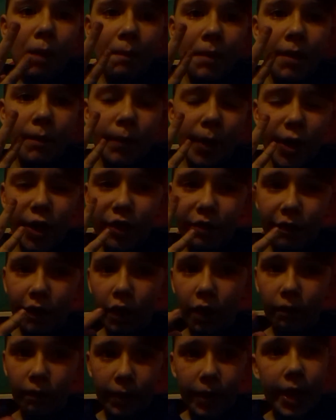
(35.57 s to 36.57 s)
me and Reggie
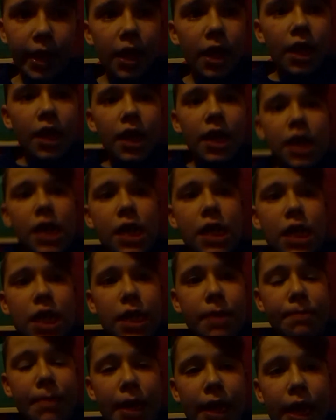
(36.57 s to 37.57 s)
thought of it,
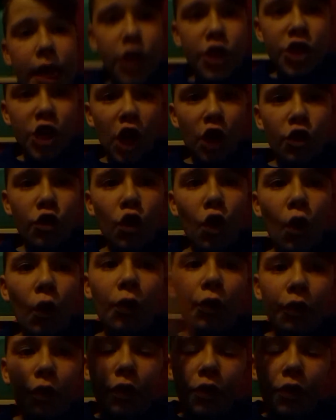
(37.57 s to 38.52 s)
to make a channel called